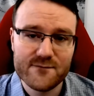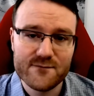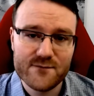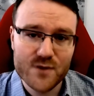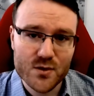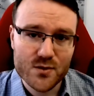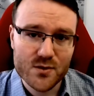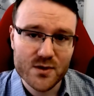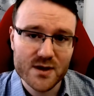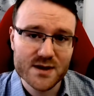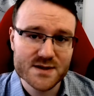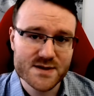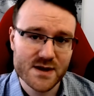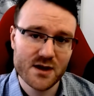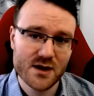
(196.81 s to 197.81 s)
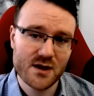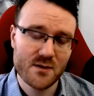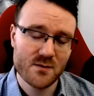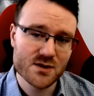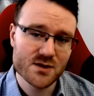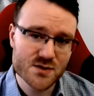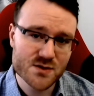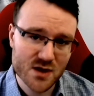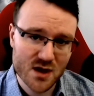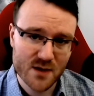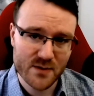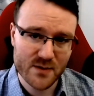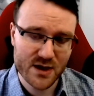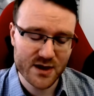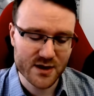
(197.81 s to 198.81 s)
full-time
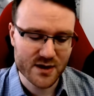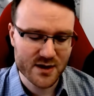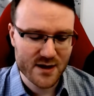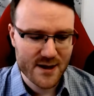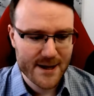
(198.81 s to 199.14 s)
job here.